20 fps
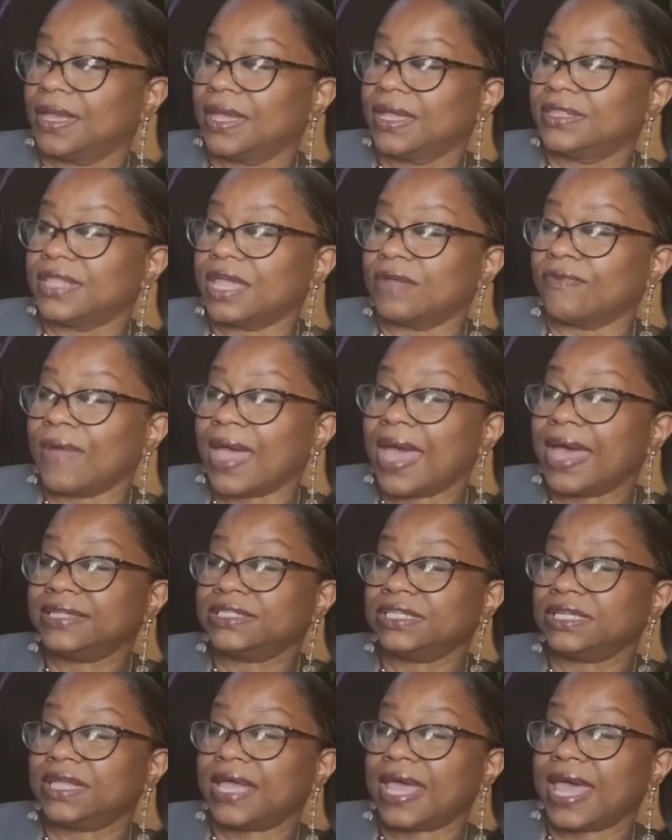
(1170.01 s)
They ran
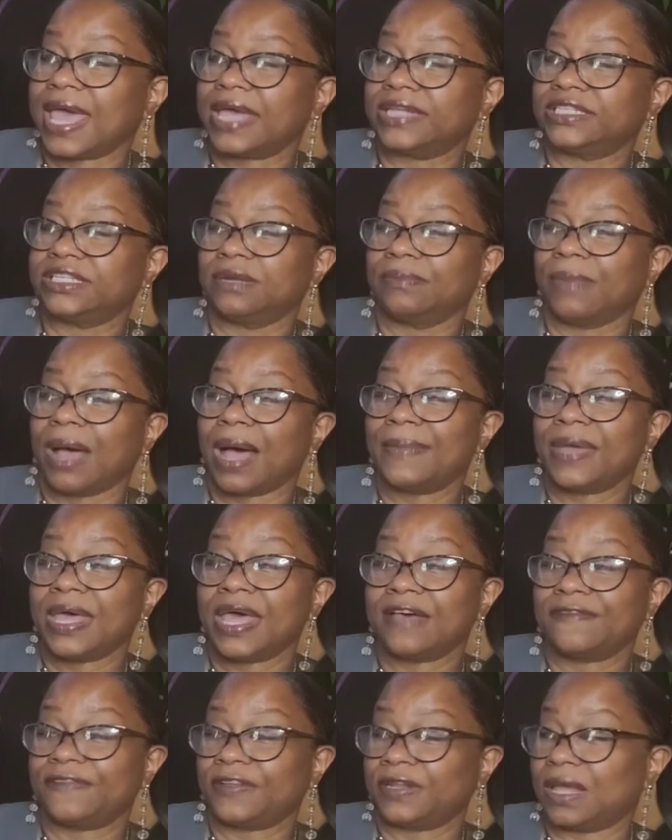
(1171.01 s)
to the edge and Mama
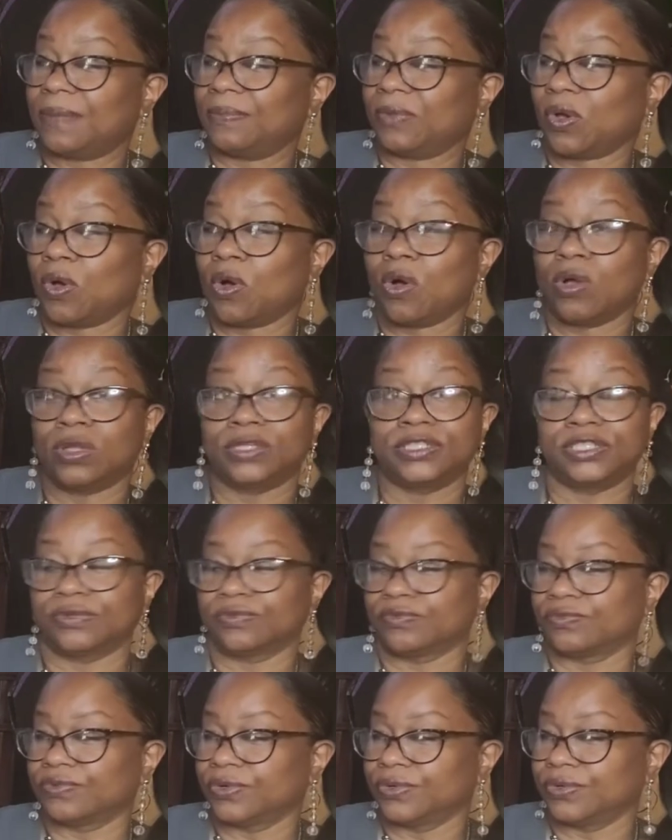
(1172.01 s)
Heffalump called to
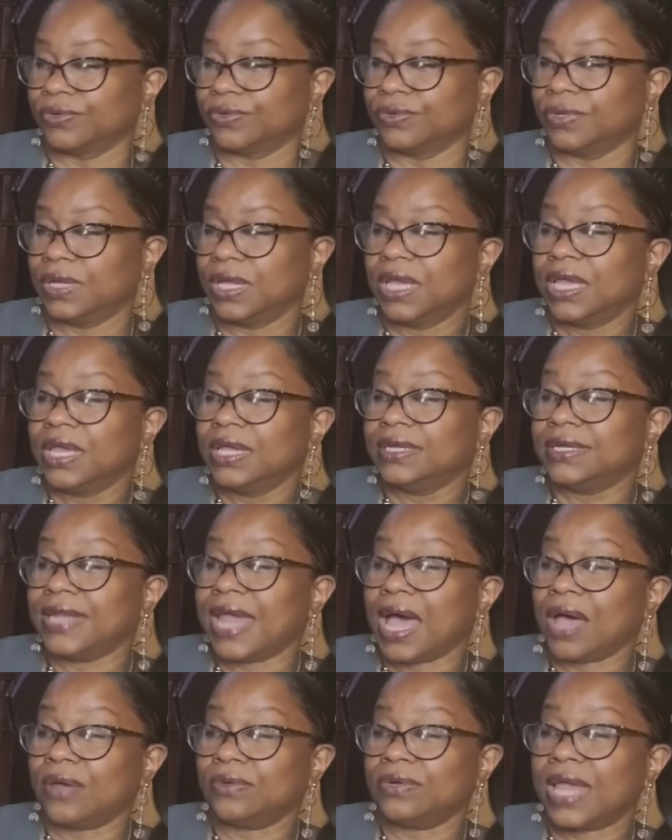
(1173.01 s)
Roo.
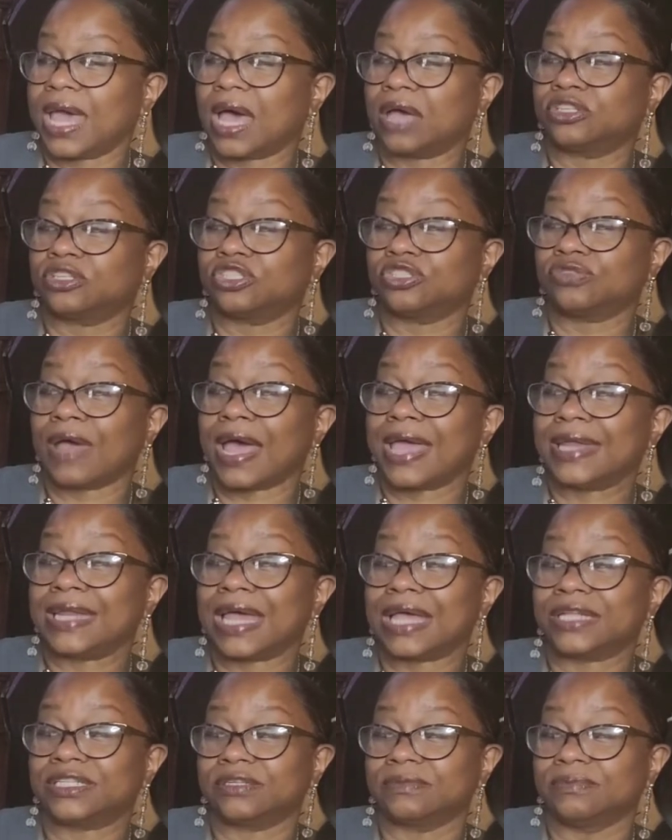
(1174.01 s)
Now, try
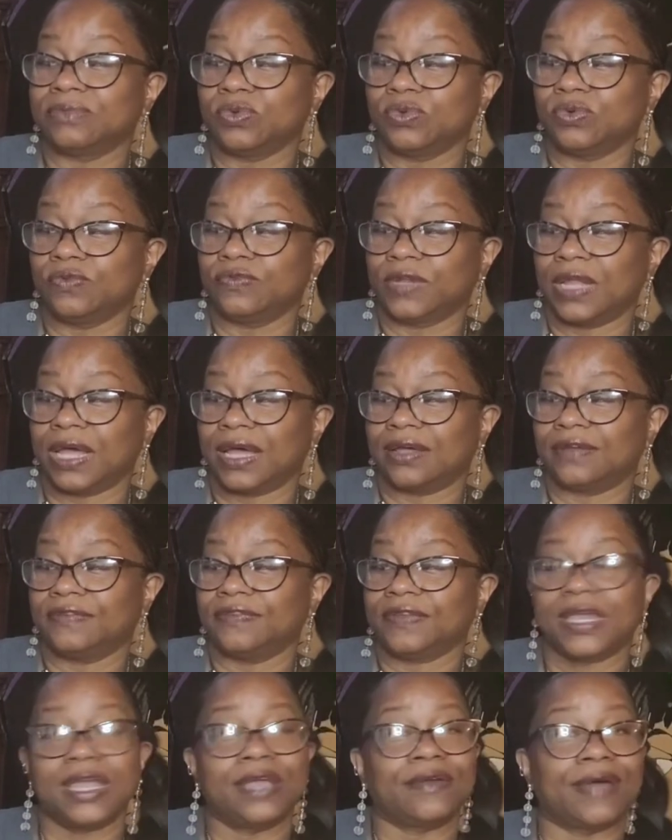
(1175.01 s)
not to move, love.
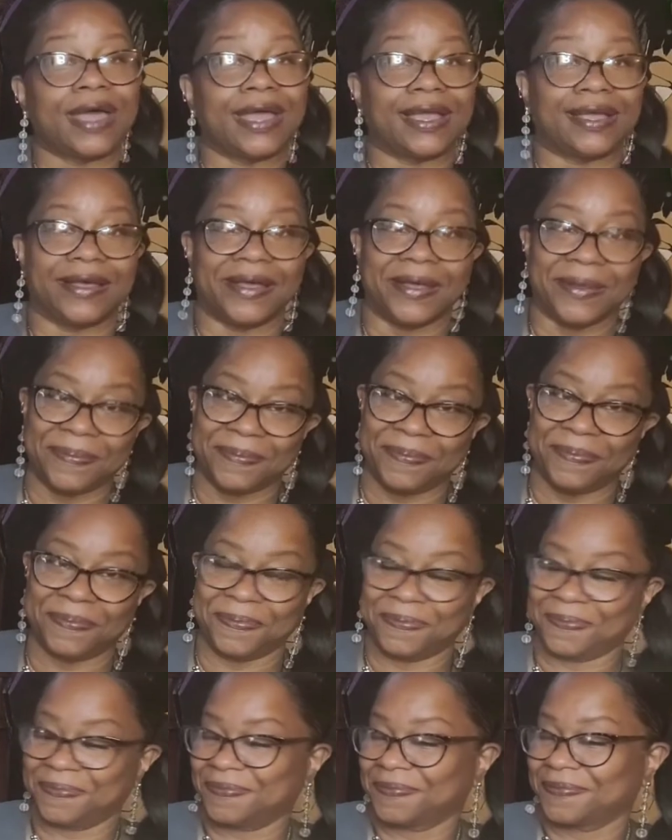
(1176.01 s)
Here I come.
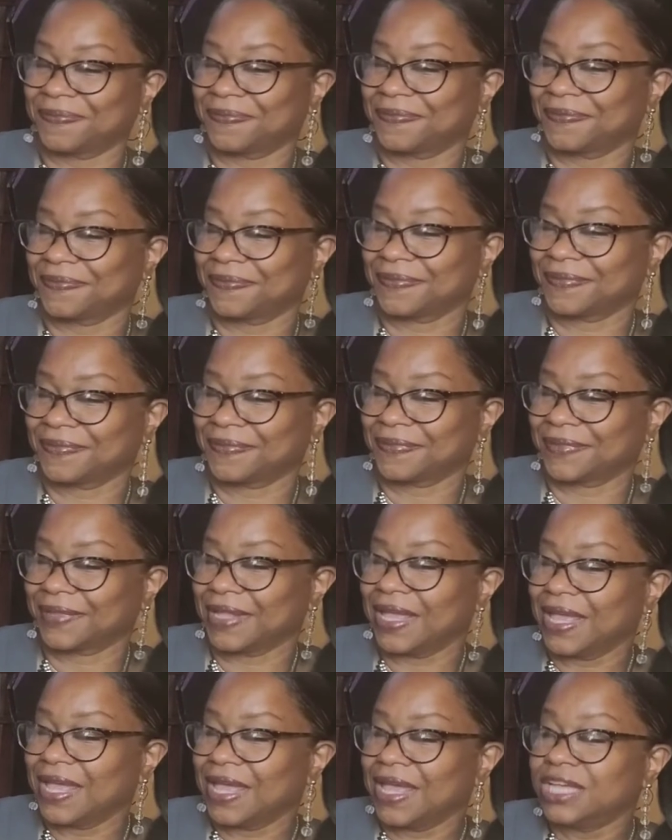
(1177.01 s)

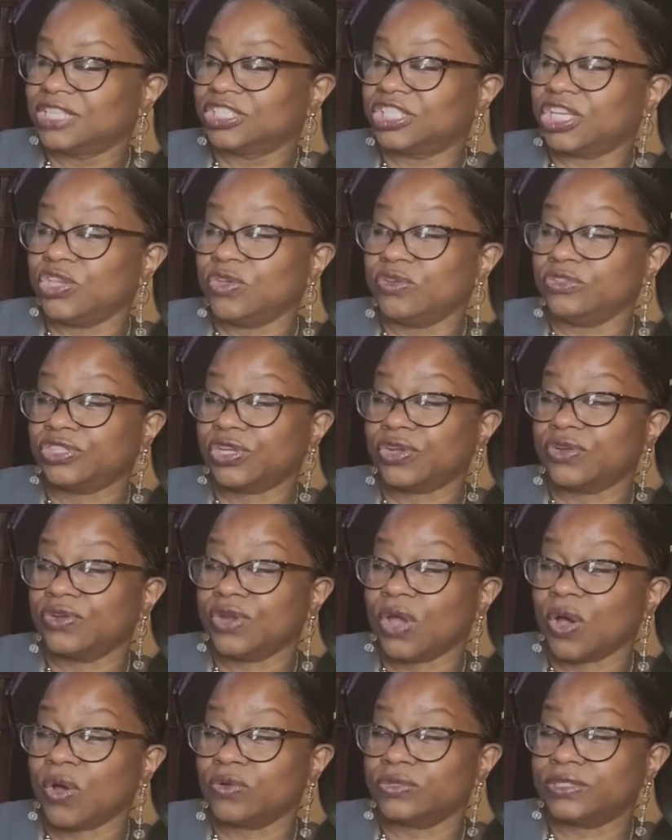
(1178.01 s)
She used her
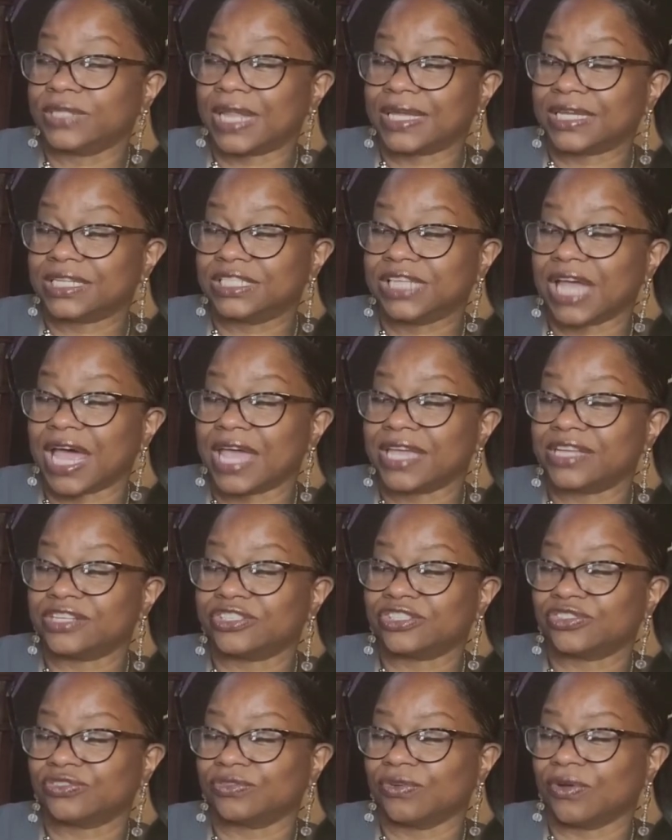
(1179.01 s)
nose like a giant
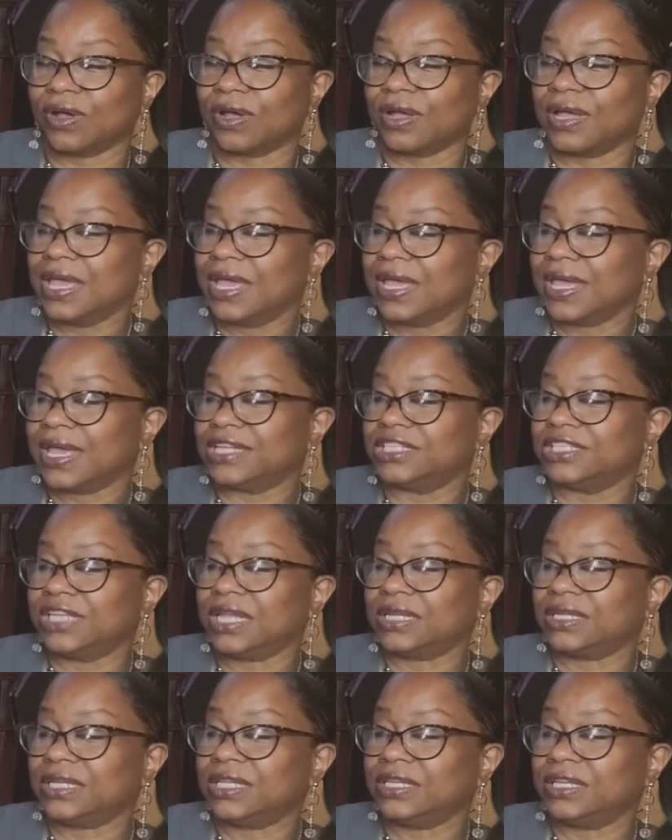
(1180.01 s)
straw and
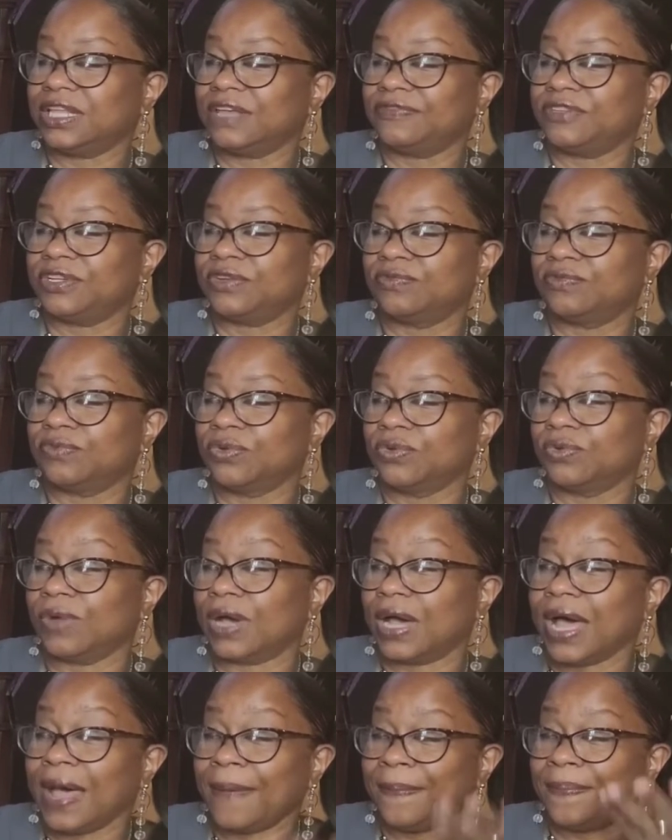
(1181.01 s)
gently lifted Roo
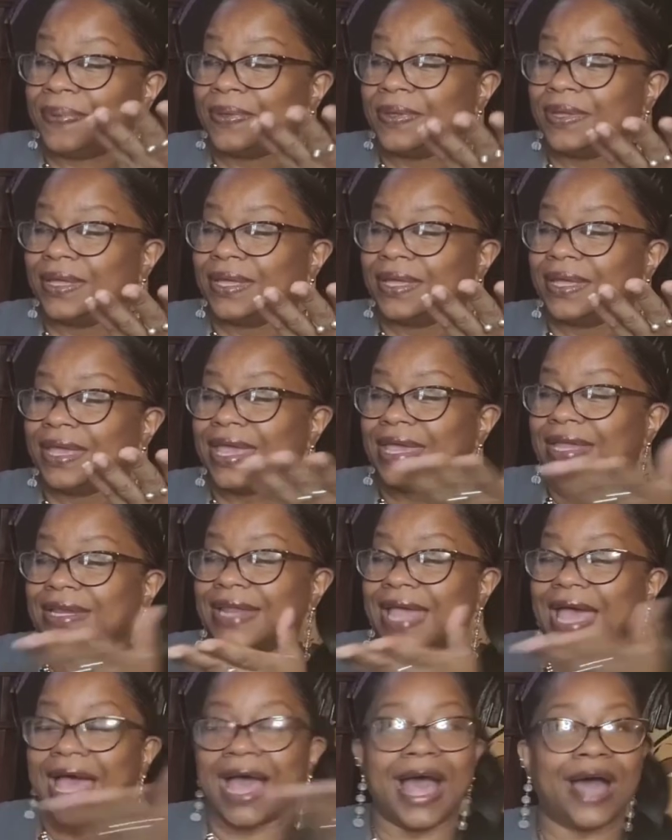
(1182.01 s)
up and
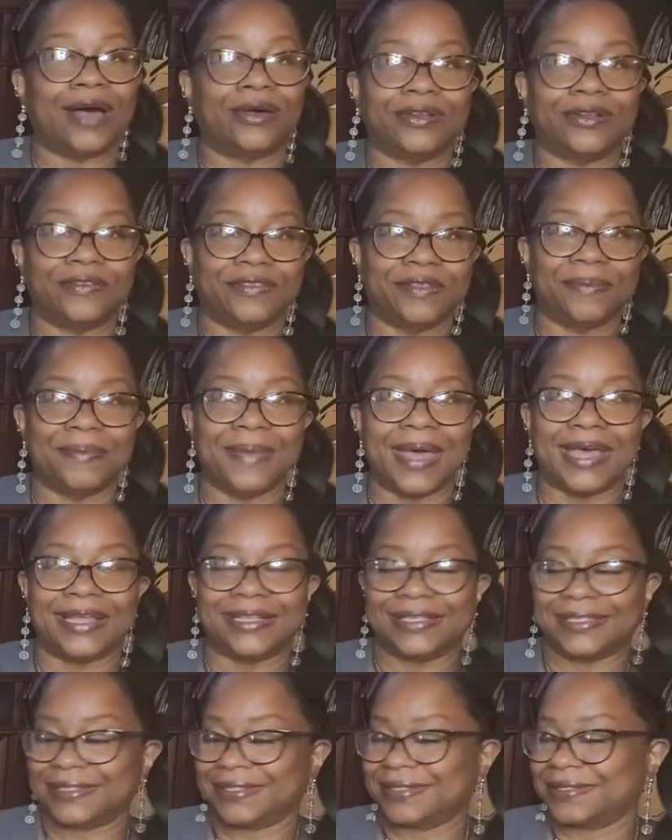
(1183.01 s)
out of the
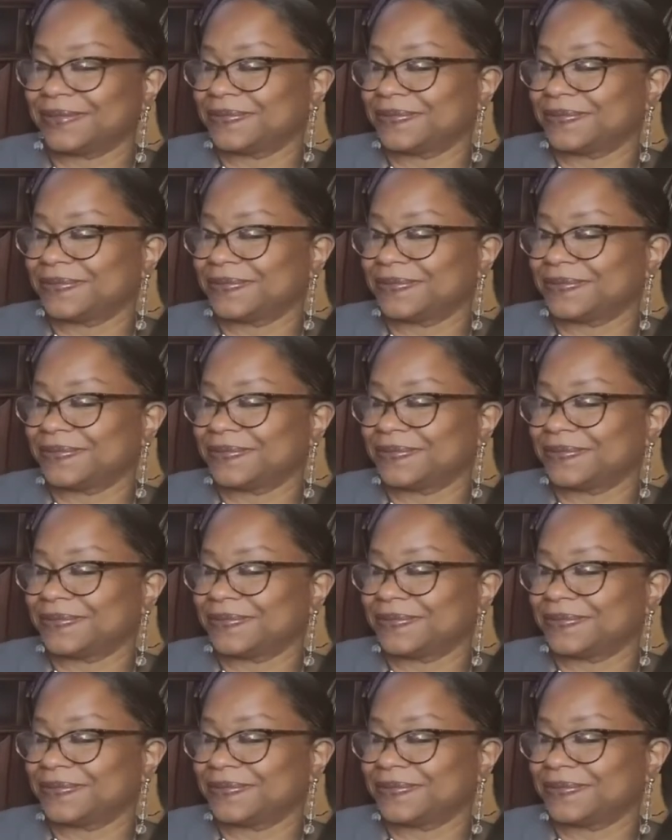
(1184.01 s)
mess.